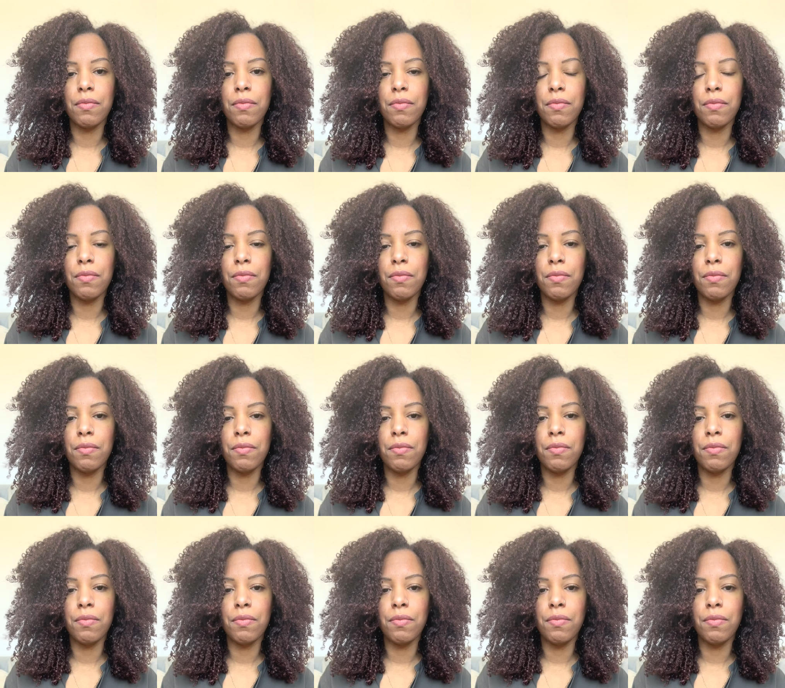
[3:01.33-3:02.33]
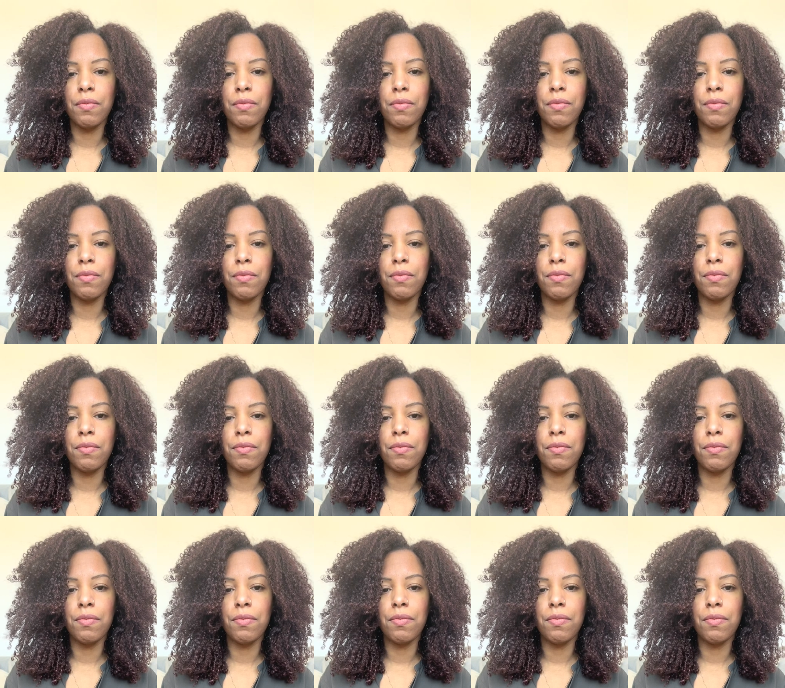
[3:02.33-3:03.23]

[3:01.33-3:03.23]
Nobody speaks.